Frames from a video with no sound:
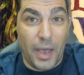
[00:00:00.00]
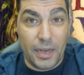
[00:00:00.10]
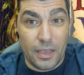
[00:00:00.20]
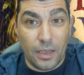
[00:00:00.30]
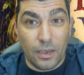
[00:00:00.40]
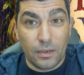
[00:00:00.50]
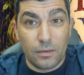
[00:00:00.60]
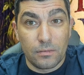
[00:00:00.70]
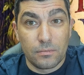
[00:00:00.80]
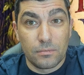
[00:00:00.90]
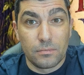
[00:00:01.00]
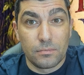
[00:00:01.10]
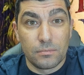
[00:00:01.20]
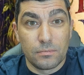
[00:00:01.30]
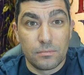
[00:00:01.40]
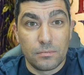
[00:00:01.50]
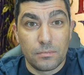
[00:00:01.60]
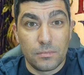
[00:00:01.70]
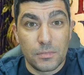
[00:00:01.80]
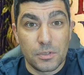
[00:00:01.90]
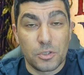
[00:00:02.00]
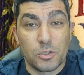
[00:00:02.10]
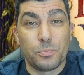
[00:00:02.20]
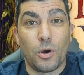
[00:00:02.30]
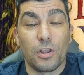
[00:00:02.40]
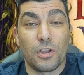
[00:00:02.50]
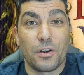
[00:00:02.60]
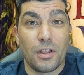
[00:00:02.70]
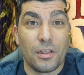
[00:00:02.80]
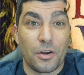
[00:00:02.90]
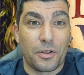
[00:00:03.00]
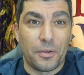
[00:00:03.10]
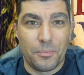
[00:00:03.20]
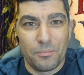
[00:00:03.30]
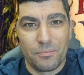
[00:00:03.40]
panicking. Spoiler alert,